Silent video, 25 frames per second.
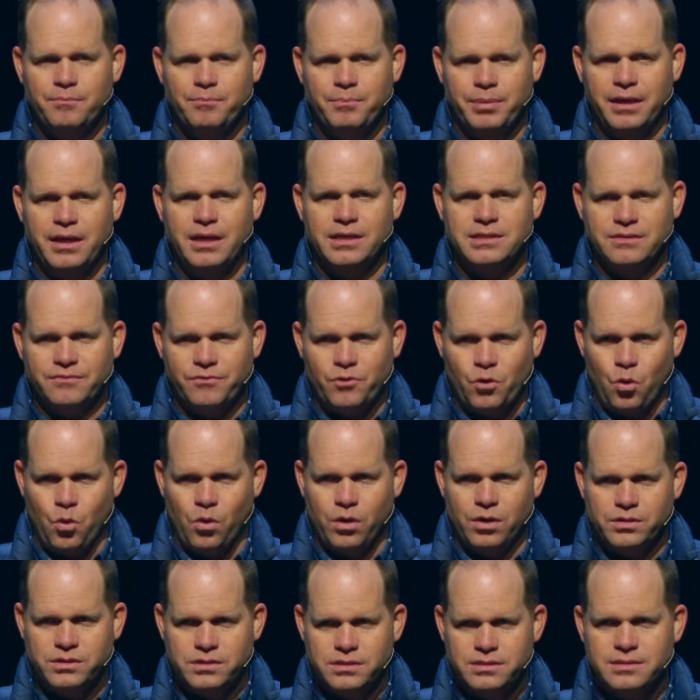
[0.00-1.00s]
Because, of
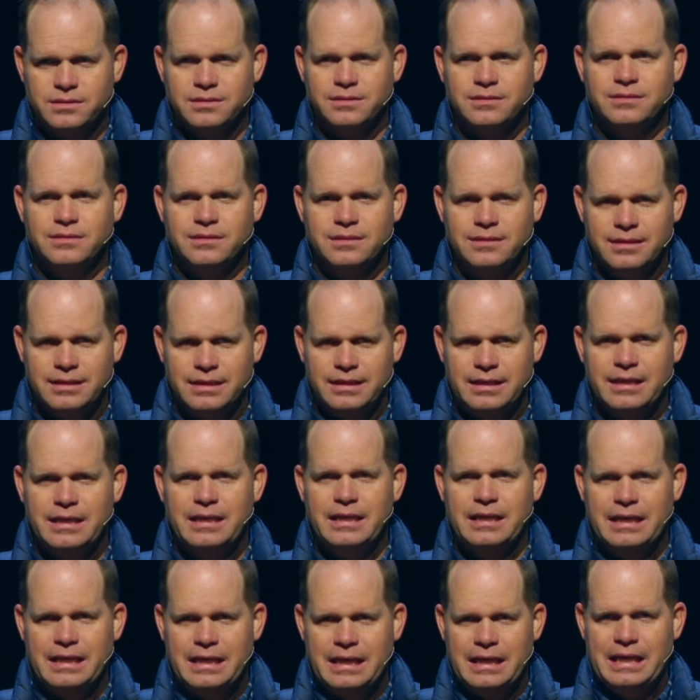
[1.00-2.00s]
course,
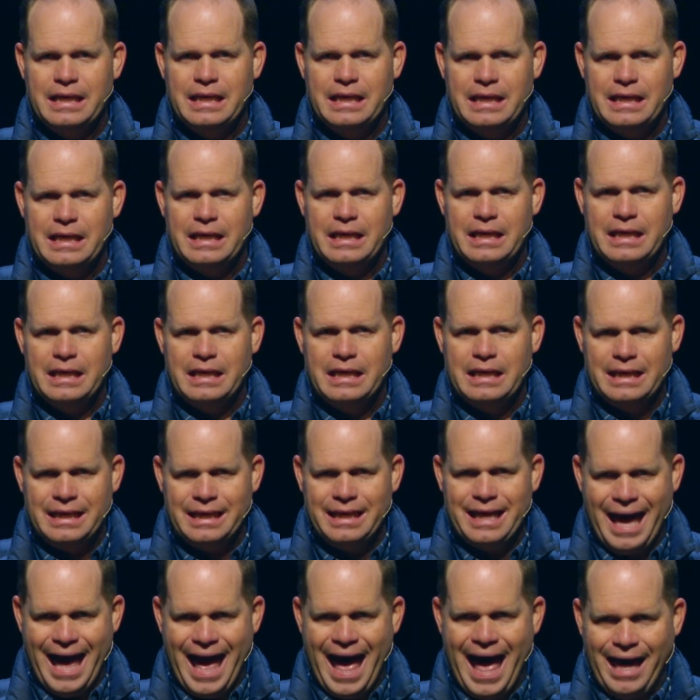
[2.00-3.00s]

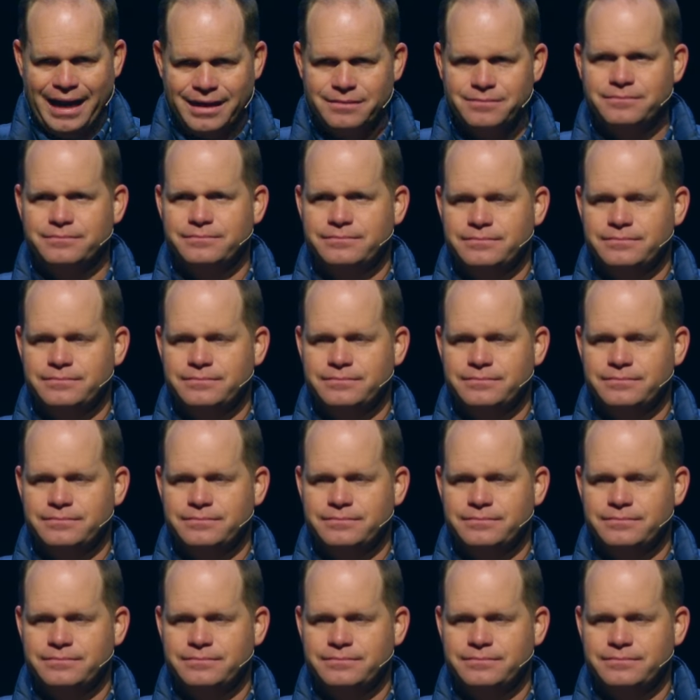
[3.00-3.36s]
he had.